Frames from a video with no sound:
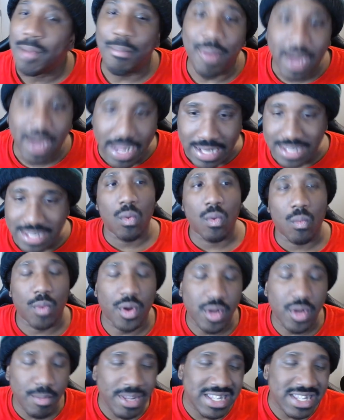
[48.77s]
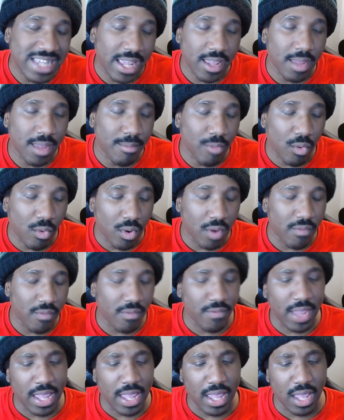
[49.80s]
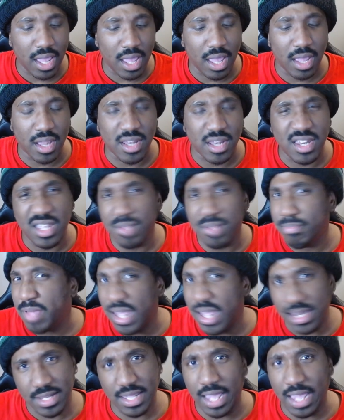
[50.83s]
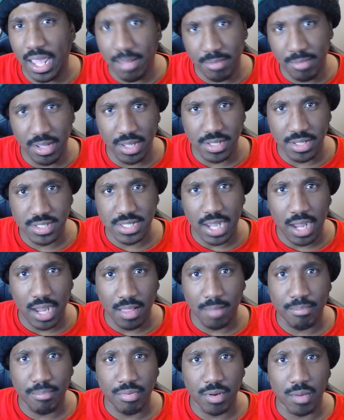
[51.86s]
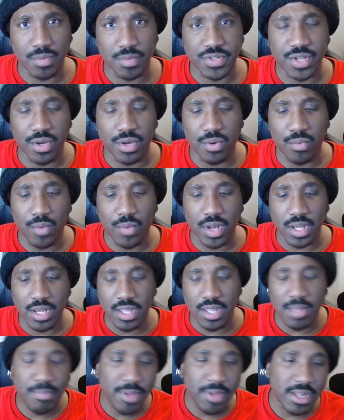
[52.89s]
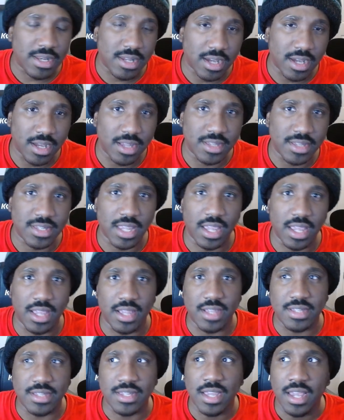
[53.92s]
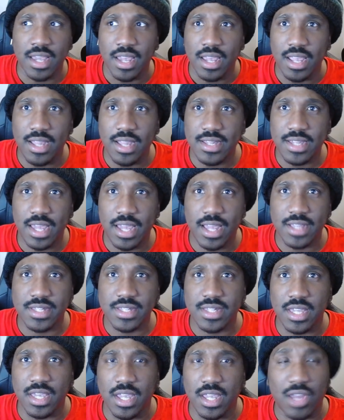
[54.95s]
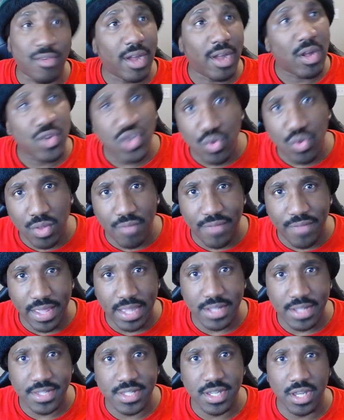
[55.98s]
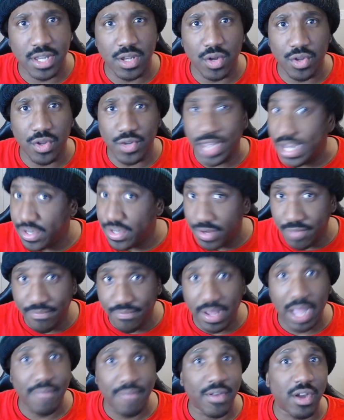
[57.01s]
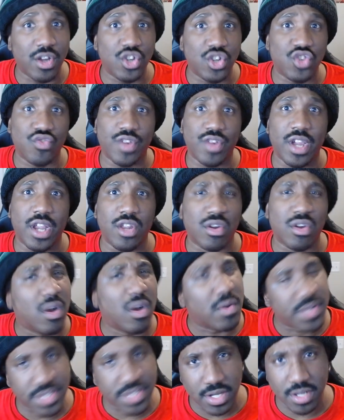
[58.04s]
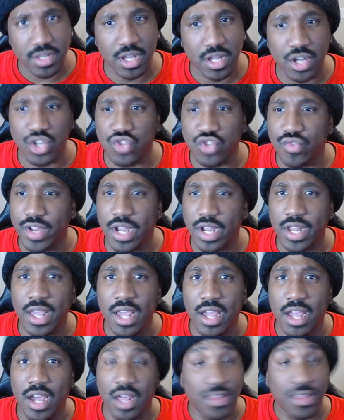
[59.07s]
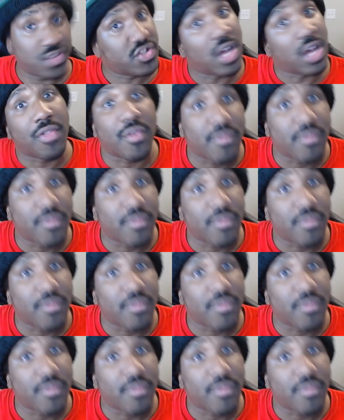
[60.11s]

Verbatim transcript: but we're going to be taking more of a knee pit gaming style approach. So what knee pit does is he takes the crown jewel events, you know, your Daytona 500, your Coke 600, uh, the Southern